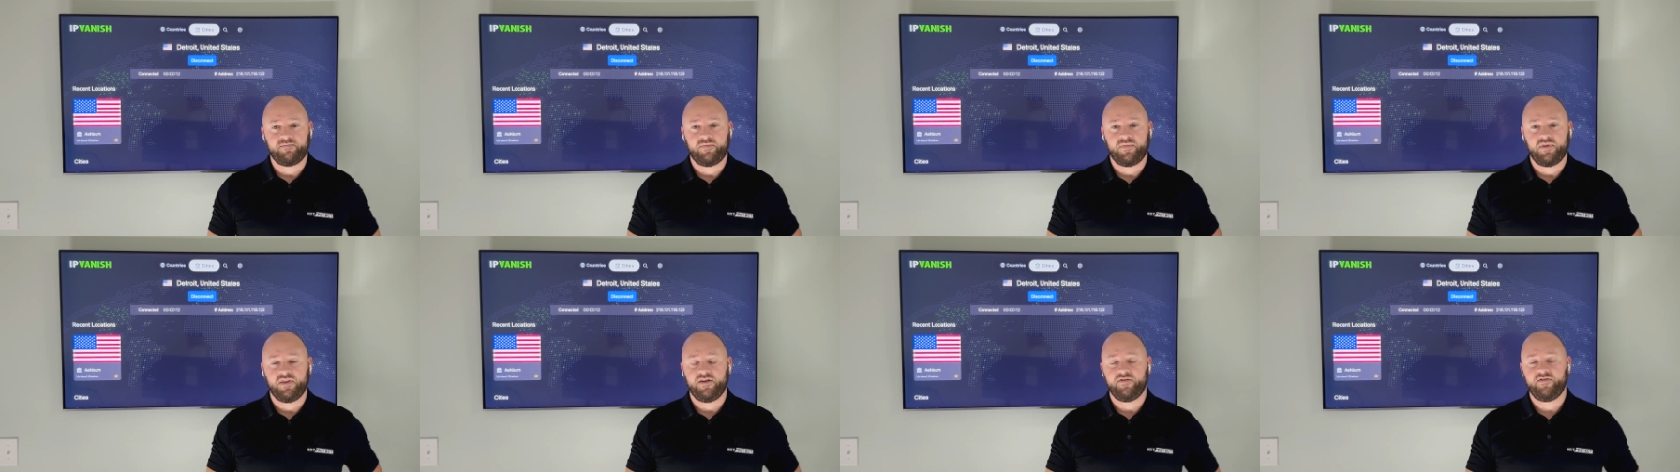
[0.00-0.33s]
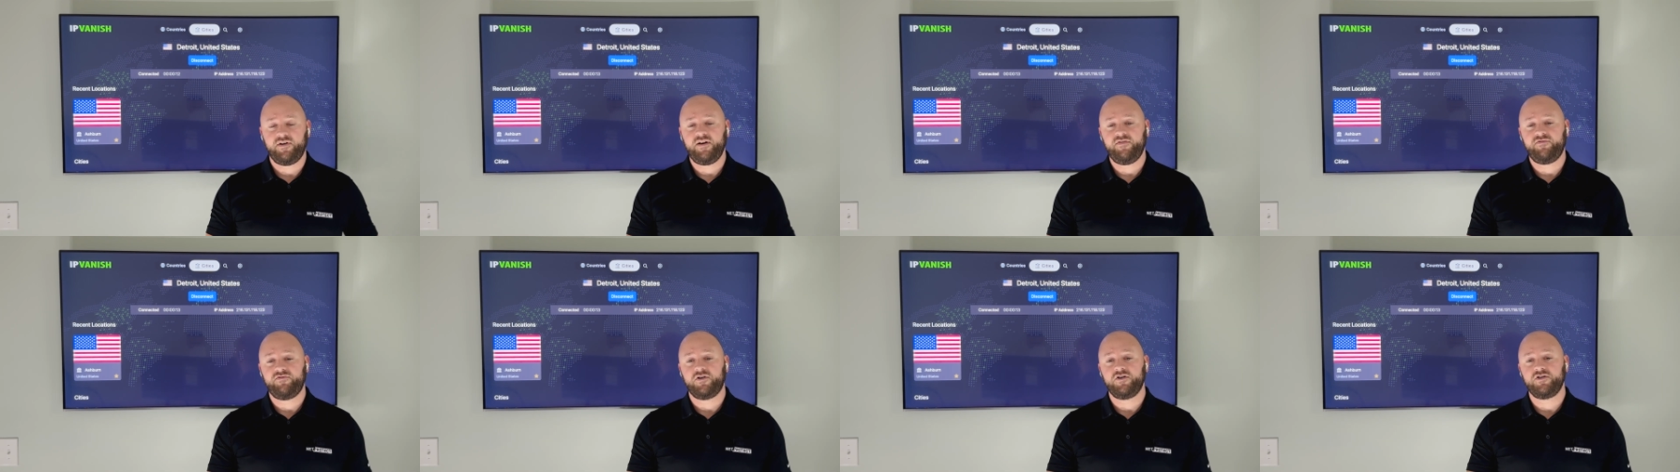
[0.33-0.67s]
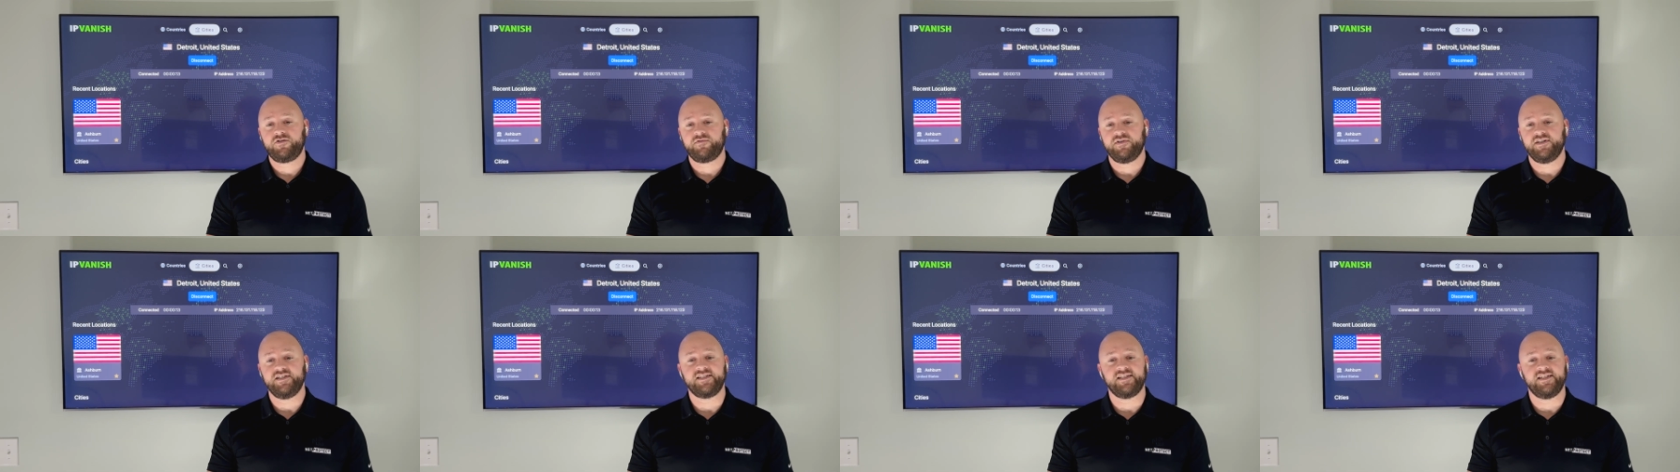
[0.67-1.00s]
The very first
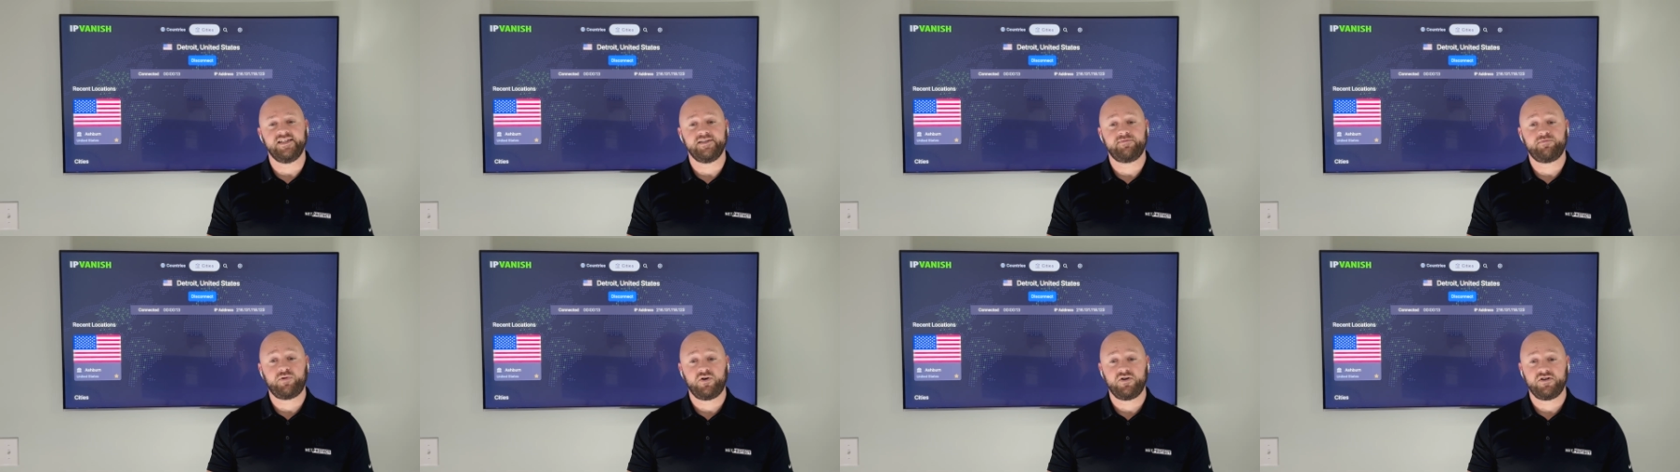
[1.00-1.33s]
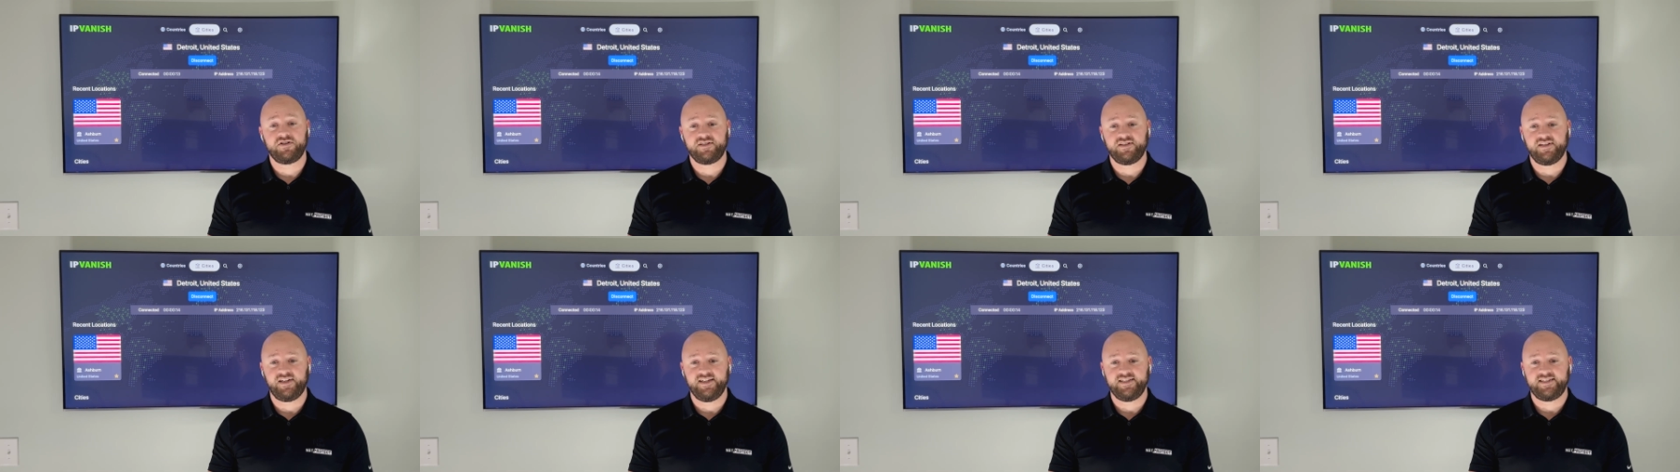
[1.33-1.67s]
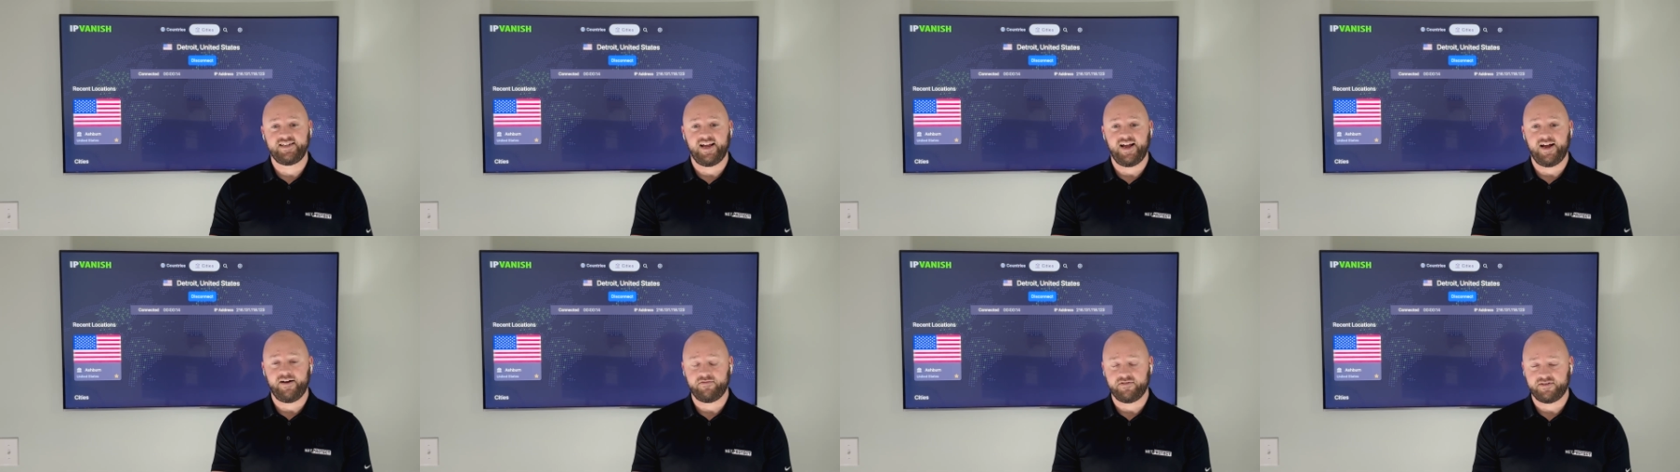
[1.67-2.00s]
reason is
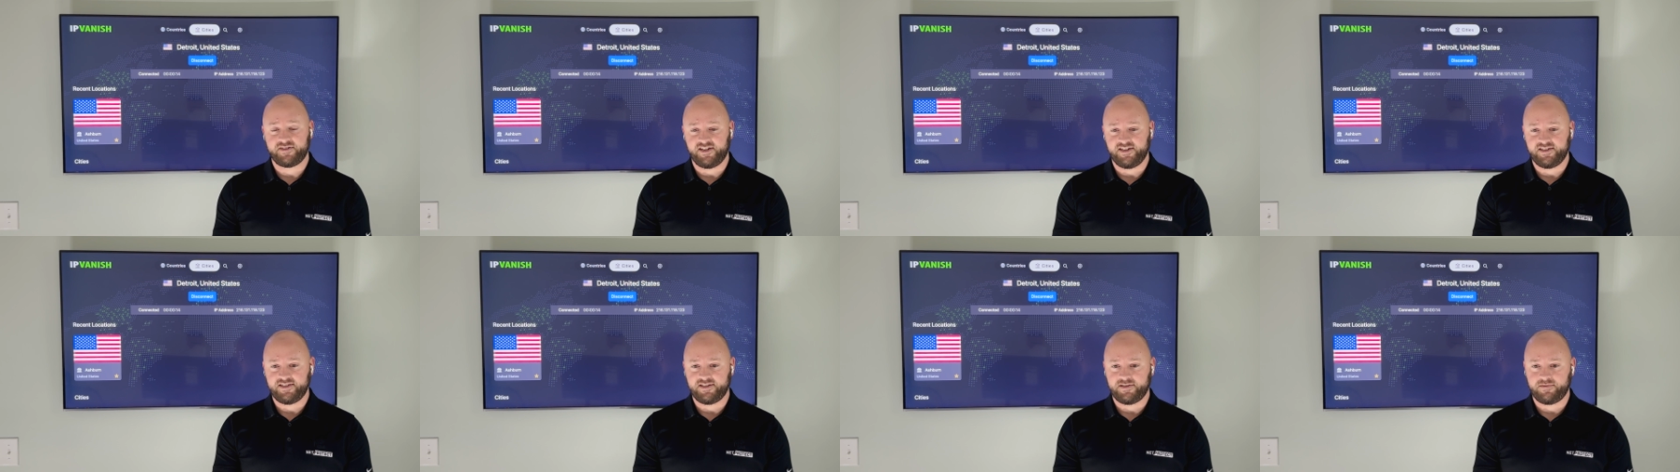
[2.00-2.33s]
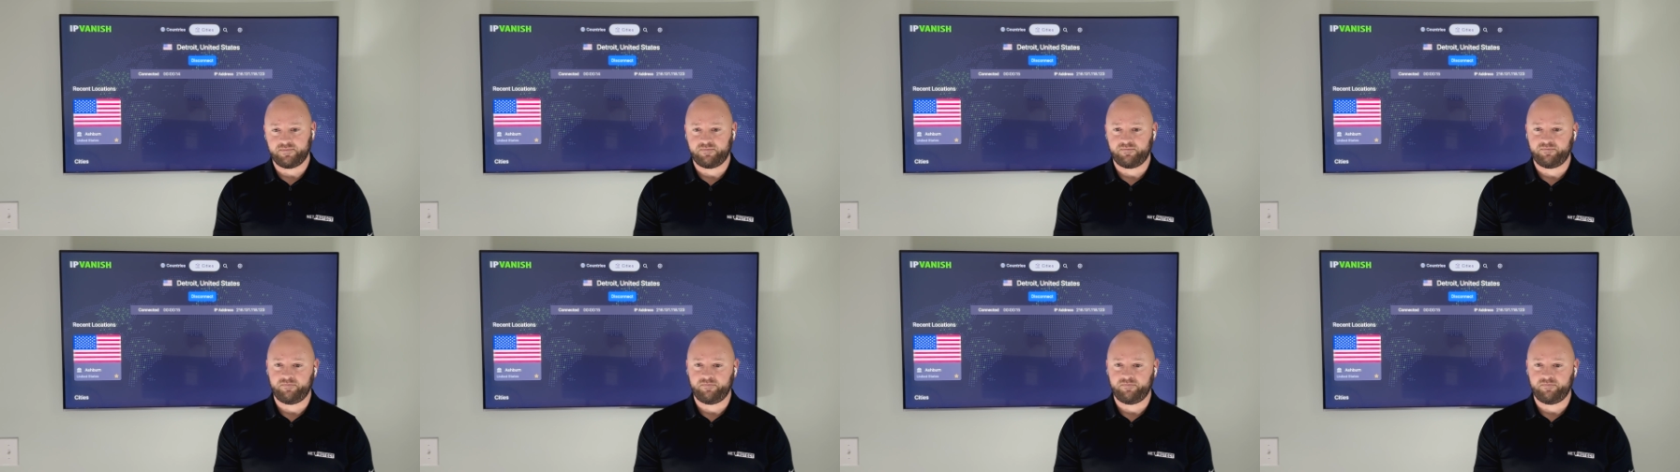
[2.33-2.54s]
personalized advertising.